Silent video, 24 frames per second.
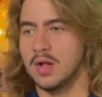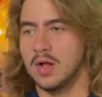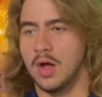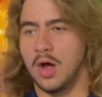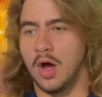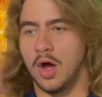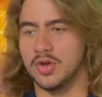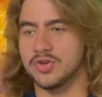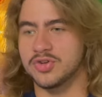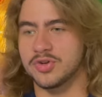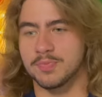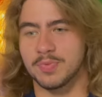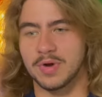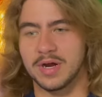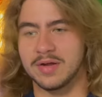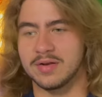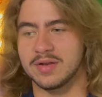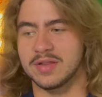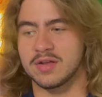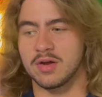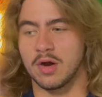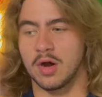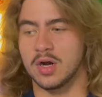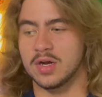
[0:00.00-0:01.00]
Hunter
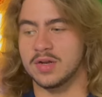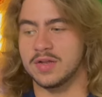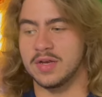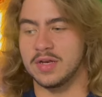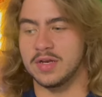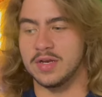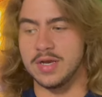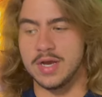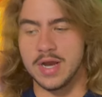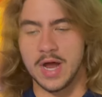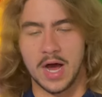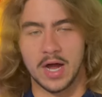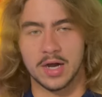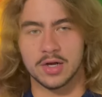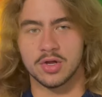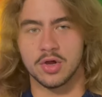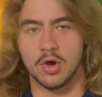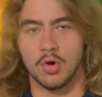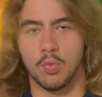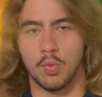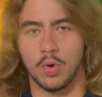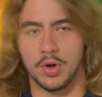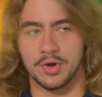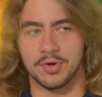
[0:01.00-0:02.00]
Brown's start did not
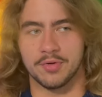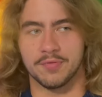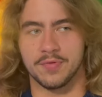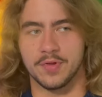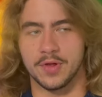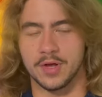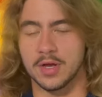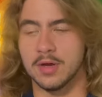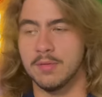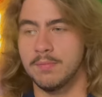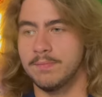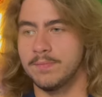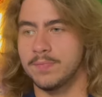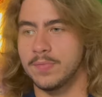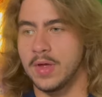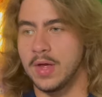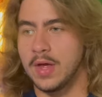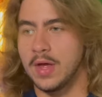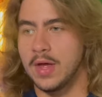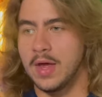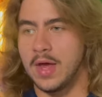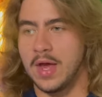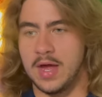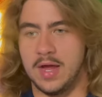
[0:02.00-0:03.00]
go wonderfully.
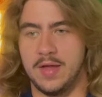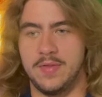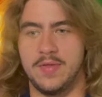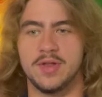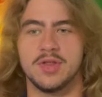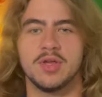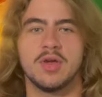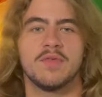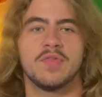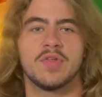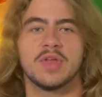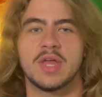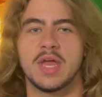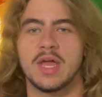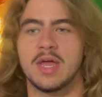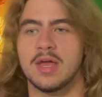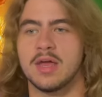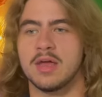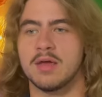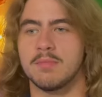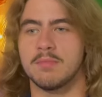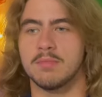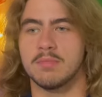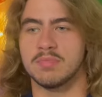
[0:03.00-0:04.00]
And then you have the
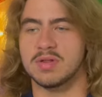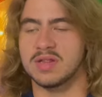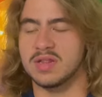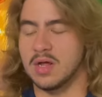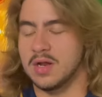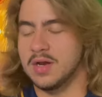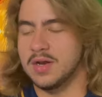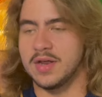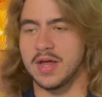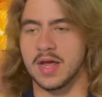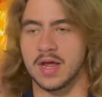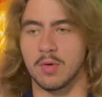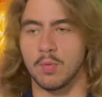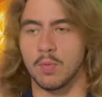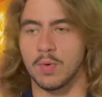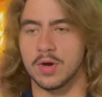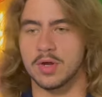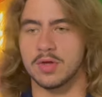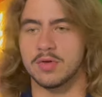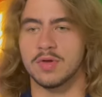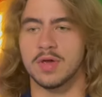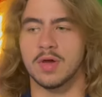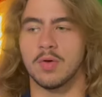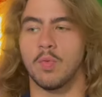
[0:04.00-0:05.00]
game Sunday where
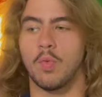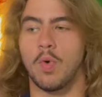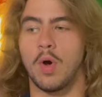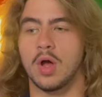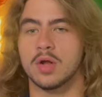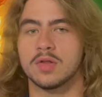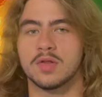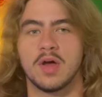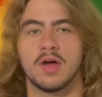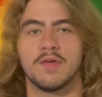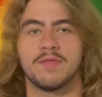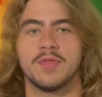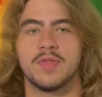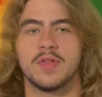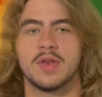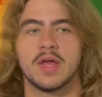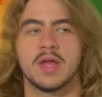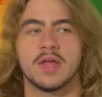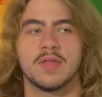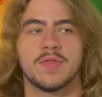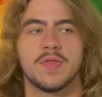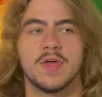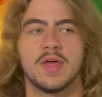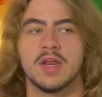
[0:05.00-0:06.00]
you get walked off in the
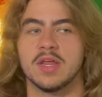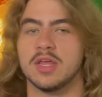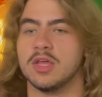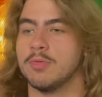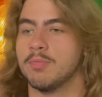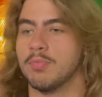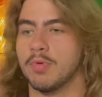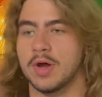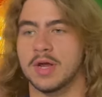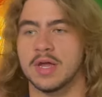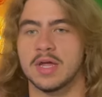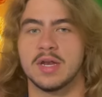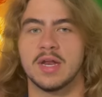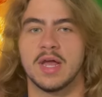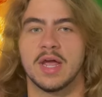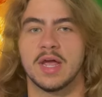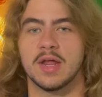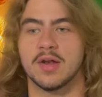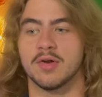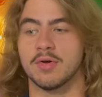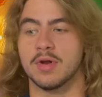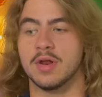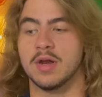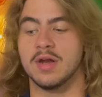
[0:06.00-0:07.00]
ninth inning. You bring in
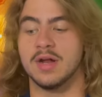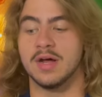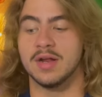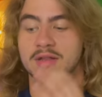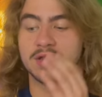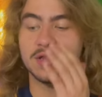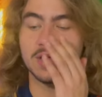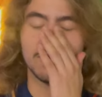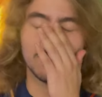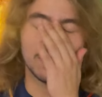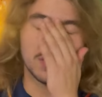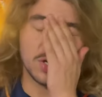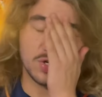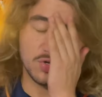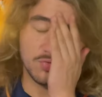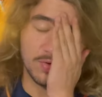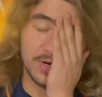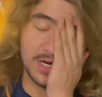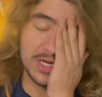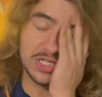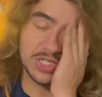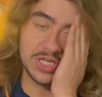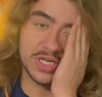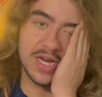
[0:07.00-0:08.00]
Hader in an unsafe
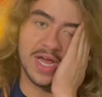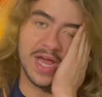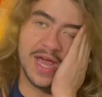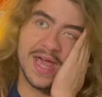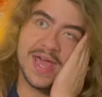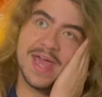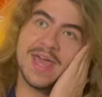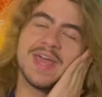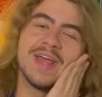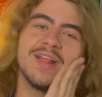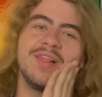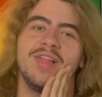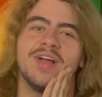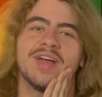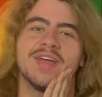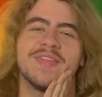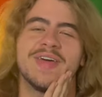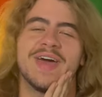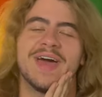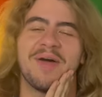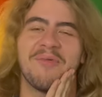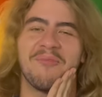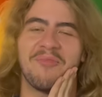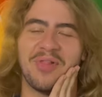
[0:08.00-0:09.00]
situation. Hey, look at
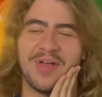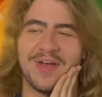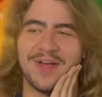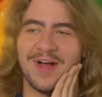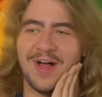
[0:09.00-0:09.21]
that. Play